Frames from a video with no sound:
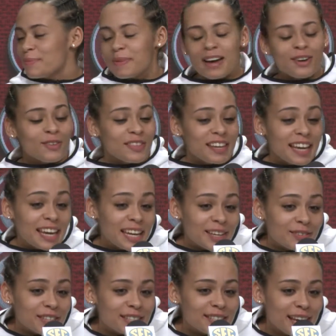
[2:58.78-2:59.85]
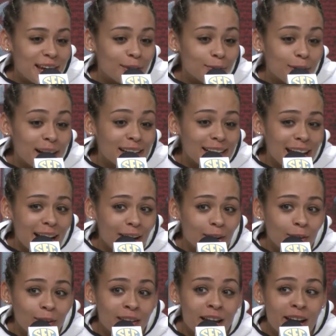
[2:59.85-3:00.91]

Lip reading: I don't think any of us can right now.